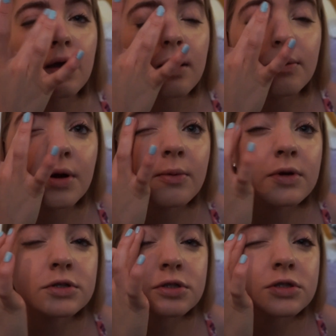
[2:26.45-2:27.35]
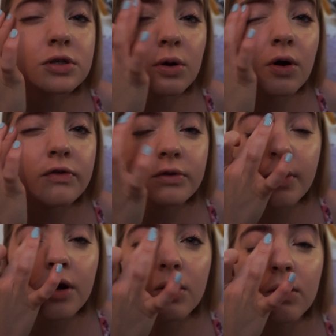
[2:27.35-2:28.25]
And I pretty much just go over
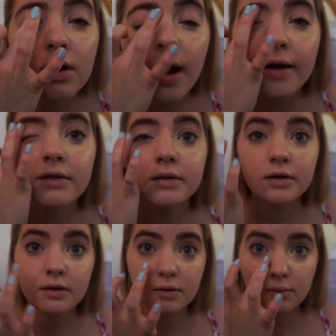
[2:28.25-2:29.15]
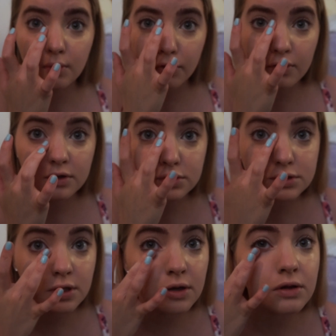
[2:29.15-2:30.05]
my whole eyelid with
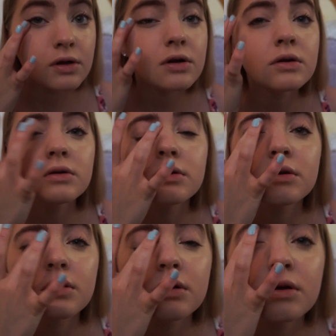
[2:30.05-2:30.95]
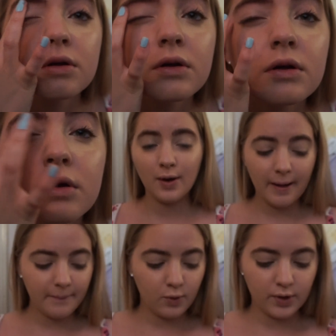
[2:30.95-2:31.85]
concealer. Now
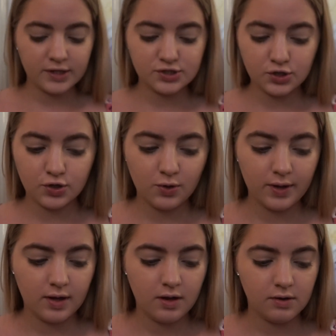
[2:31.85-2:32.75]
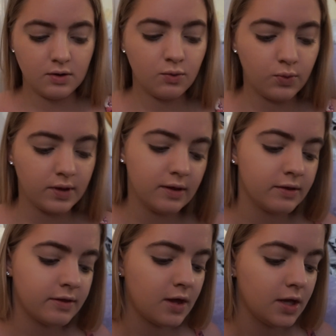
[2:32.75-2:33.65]
I'm going to go in with
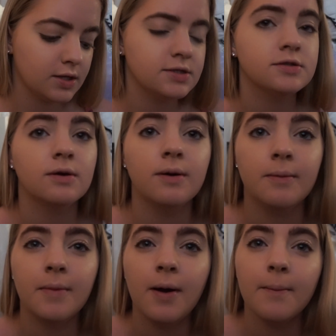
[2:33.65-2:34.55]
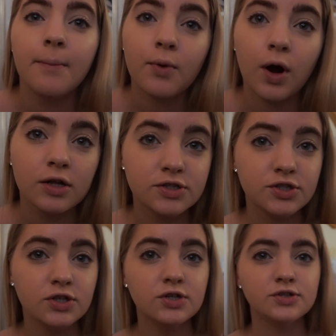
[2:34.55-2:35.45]
some
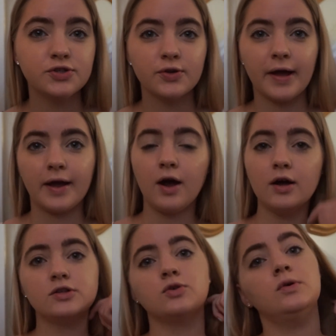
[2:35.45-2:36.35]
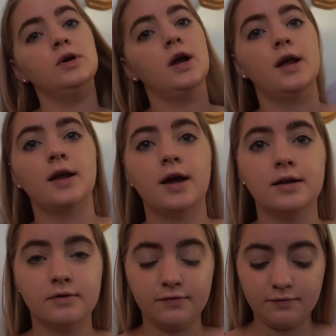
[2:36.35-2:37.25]
bronzer to like contour and kind
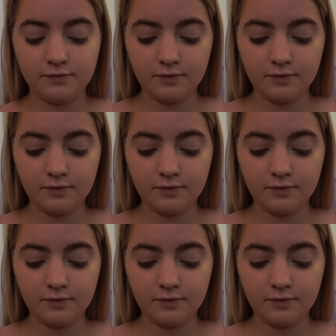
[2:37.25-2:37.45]
of